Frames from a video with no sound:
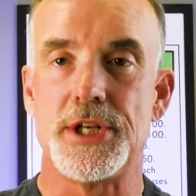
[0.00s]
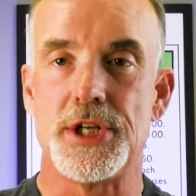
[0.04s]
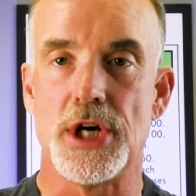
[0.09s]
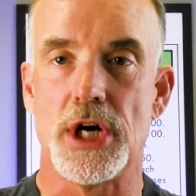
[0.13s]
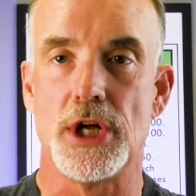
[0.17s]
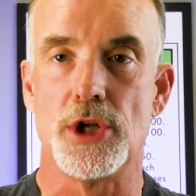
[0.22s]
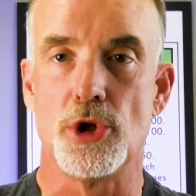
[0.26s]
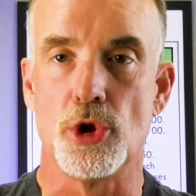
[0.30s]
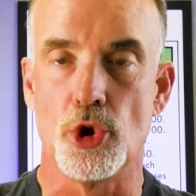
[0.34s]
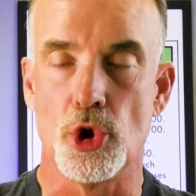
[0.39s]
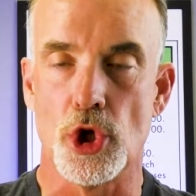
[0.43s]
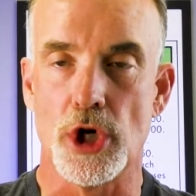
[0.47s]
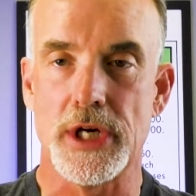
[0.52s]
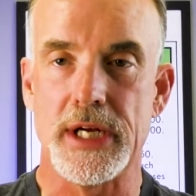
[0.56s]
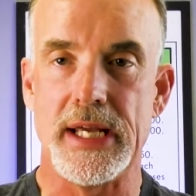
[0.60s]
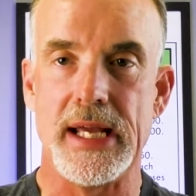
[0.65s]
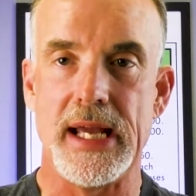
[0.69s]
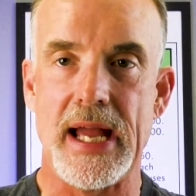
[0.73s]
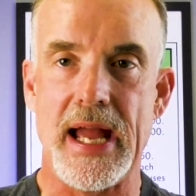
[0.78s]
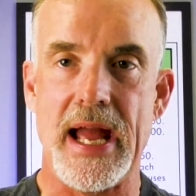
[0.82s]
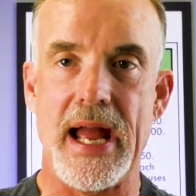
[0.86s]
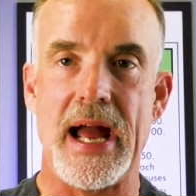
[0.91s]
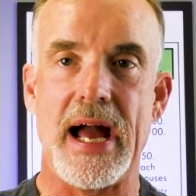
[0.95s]
done
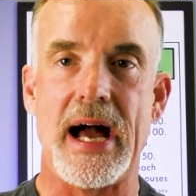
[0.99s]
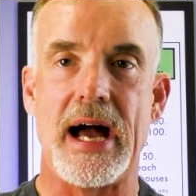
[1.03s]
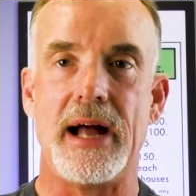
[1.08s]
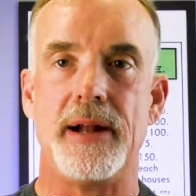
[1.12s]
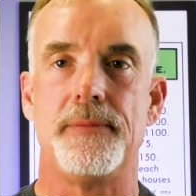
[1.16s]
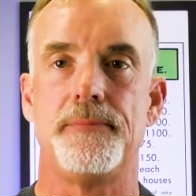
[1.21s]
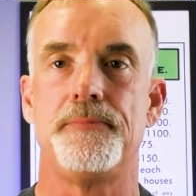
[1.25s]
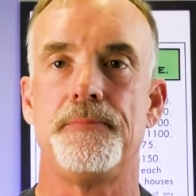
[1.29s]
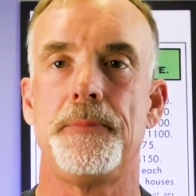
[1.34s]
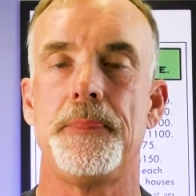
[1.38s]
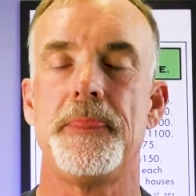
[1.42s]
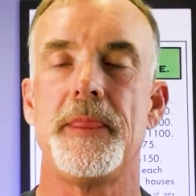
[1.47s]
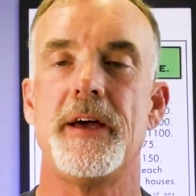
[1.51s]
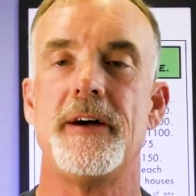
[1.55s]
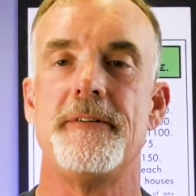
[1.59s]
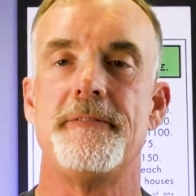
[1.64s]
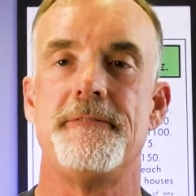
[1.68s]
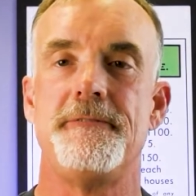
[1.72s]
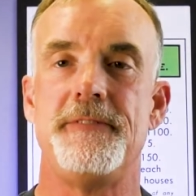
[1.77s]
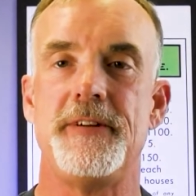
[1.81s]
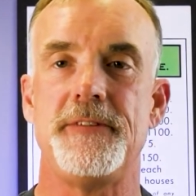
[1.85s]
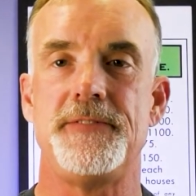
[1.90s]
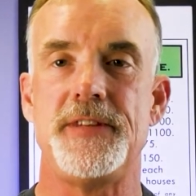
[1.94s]
looking at
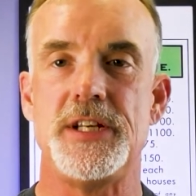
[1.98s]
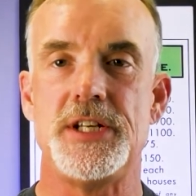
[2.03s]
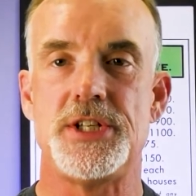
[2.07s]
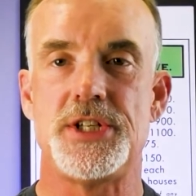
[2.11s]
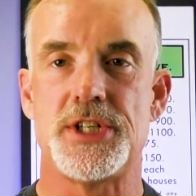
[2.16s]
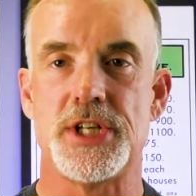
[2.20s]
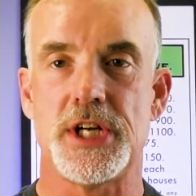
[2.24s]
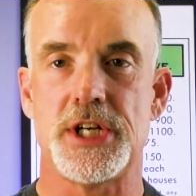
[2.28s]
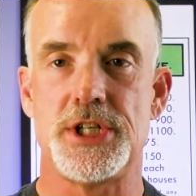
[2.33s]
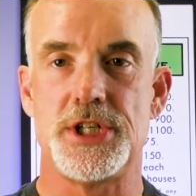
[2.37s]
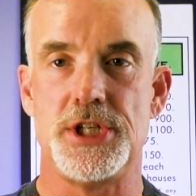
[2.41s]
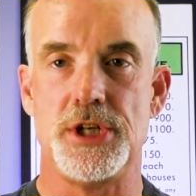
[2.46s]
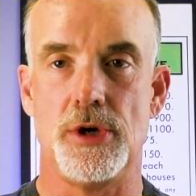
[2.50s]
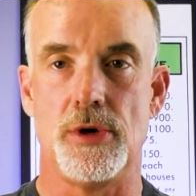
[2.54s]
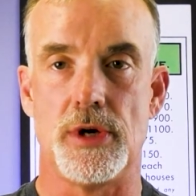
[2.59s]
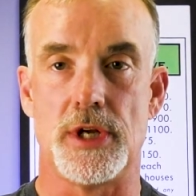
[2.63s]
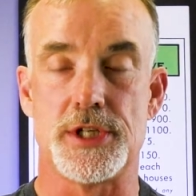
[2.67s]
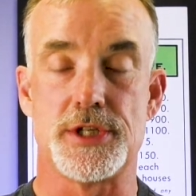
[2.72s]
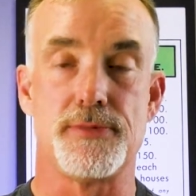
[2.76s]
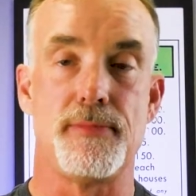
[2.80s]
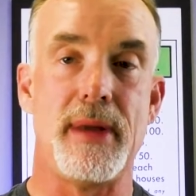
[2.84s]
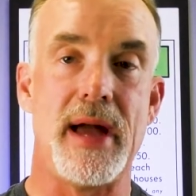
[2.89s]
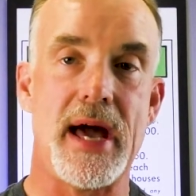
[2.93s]
56
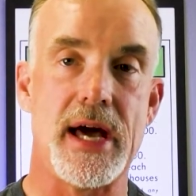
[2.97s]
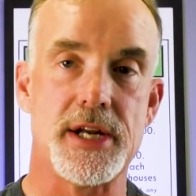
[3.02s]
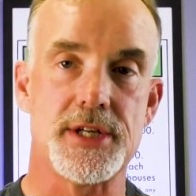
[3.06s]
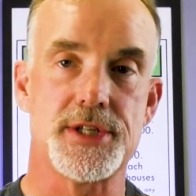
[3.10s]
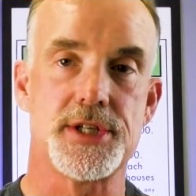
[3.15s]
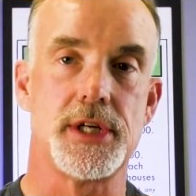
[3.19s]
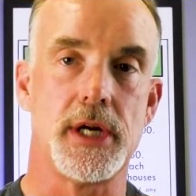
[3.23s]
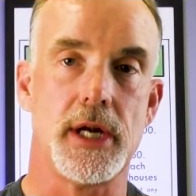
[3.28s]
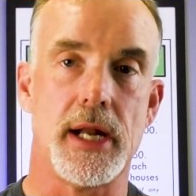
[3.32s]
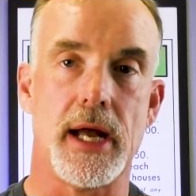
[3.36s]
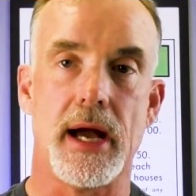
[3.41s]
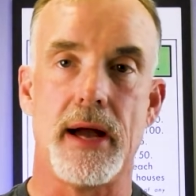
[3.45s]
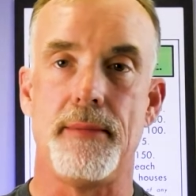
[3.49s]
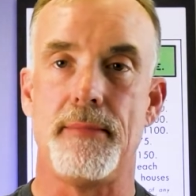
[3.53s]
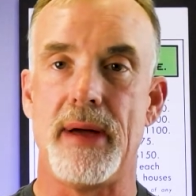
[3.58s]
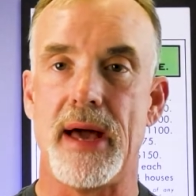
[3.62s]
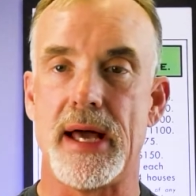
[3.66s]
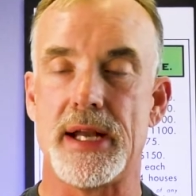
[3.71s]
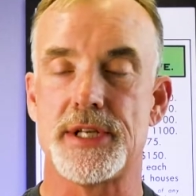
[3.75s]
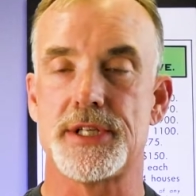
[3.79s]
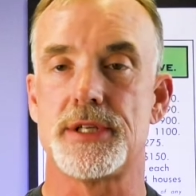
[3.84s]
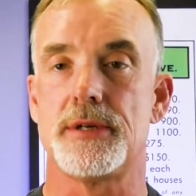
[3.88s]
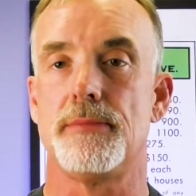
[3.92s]
units. Madison
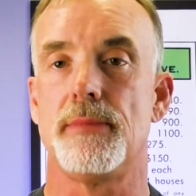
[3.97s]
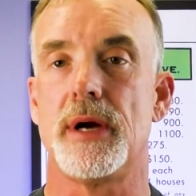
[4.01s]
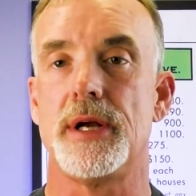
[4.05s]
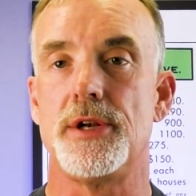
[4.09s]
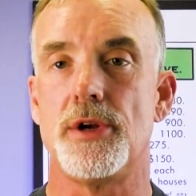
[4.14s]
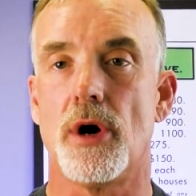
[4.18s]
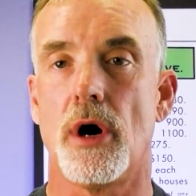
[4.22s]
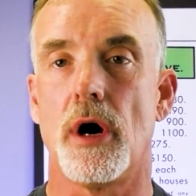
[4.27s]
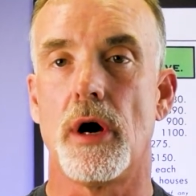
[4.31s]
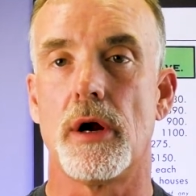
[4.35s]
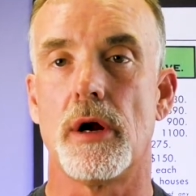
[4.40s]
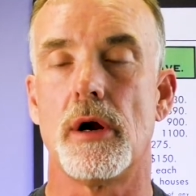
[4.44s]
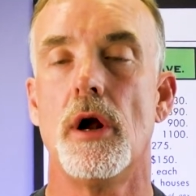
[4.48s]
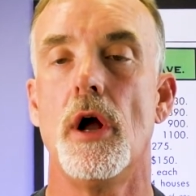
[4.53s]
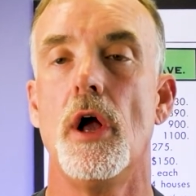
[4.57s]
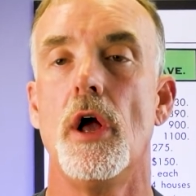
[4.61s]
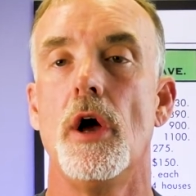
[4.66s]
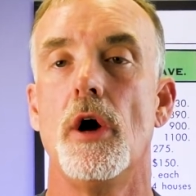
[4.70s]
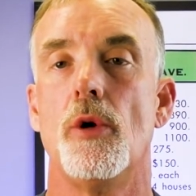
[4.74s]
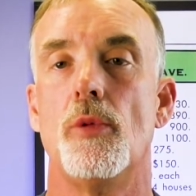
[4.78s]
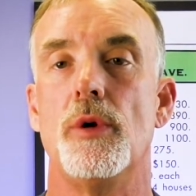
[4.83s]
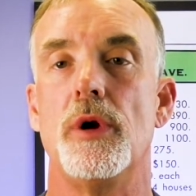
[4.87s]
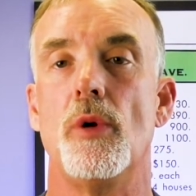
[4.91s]
and my daughter,
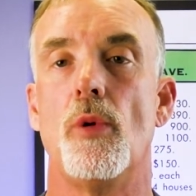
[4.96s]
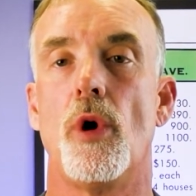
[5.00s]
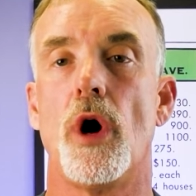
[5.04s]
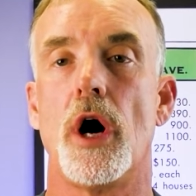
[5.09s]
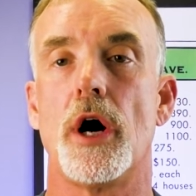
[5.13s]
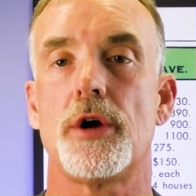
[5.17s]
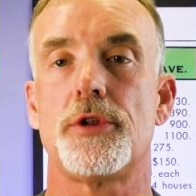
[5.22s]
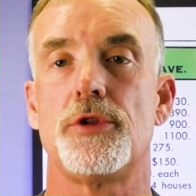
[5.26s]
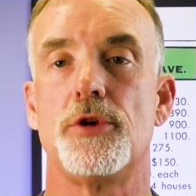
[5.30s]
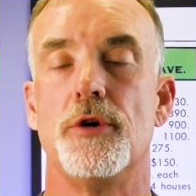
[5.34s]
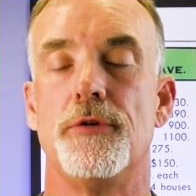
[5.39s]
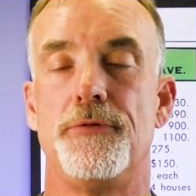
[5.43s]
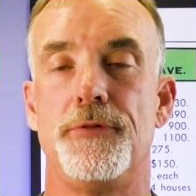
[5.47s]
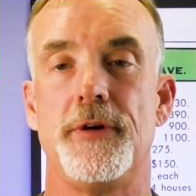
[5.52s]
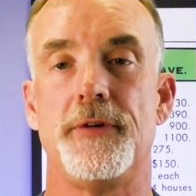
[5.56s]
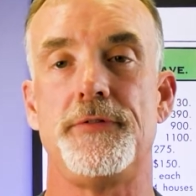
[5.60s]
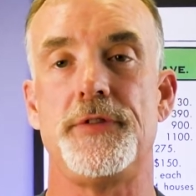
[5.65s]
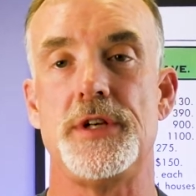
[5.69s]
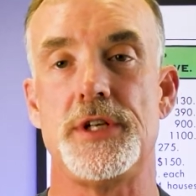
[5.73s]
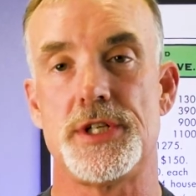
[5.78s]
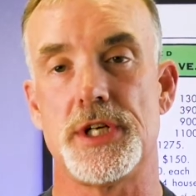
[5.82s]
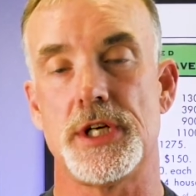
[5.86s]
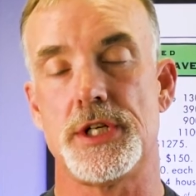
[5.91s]
we walked through
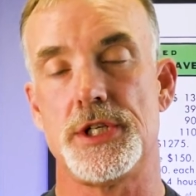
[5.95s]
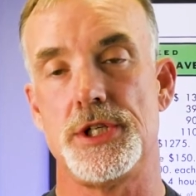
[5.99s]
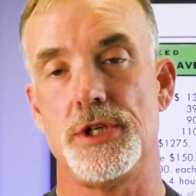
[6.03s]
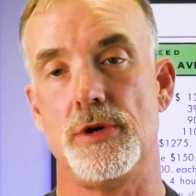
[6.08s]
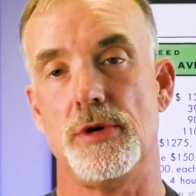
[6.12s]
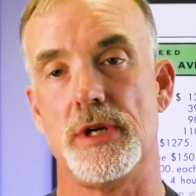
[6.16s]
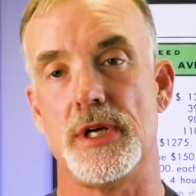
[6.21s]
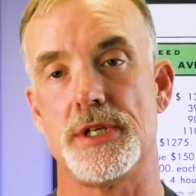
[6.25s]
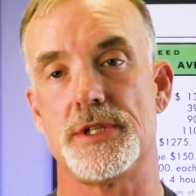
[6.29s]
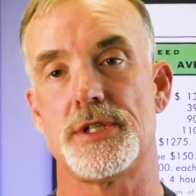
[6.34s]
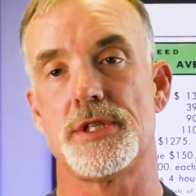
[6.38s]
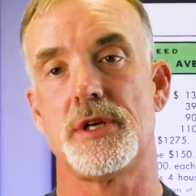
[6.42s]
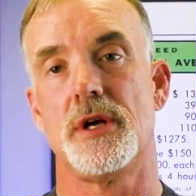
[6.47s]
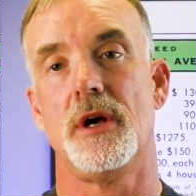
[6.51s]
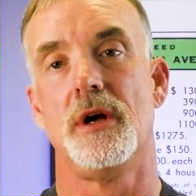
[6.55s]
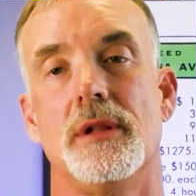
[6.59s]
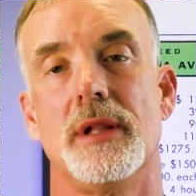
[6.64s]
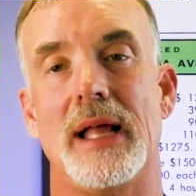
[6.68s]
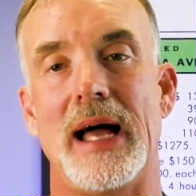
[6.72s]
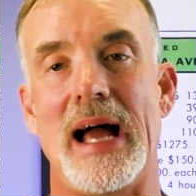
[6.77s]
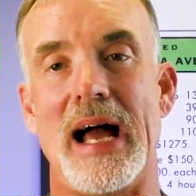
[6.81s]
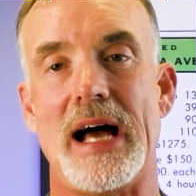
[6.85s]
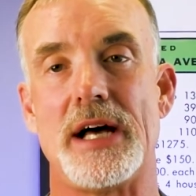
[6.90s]
56 units
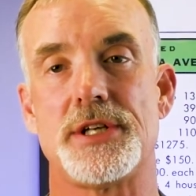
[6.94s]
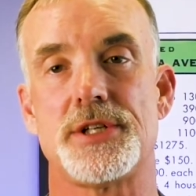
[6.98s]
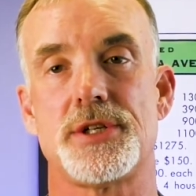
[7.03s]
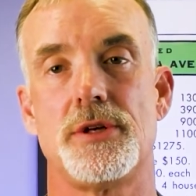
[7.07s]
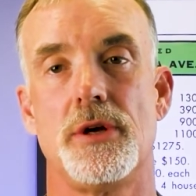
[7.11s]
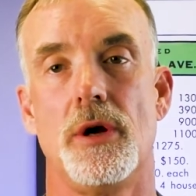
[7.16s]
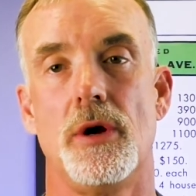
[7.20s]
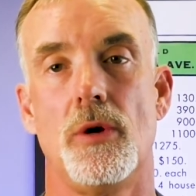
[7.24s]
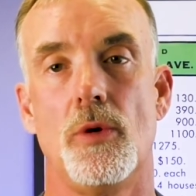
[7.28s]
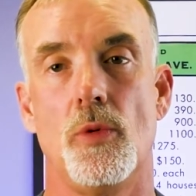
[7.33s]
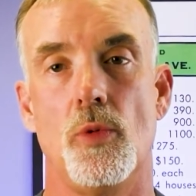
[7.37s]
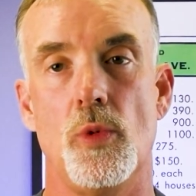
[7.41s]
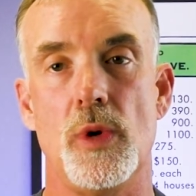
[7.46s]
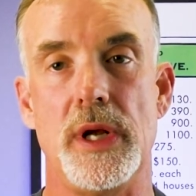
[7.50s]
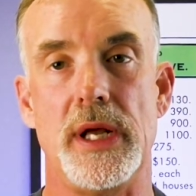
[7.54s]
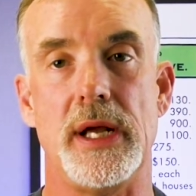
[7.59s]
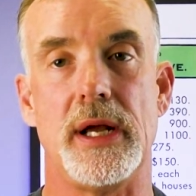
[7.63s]
last week.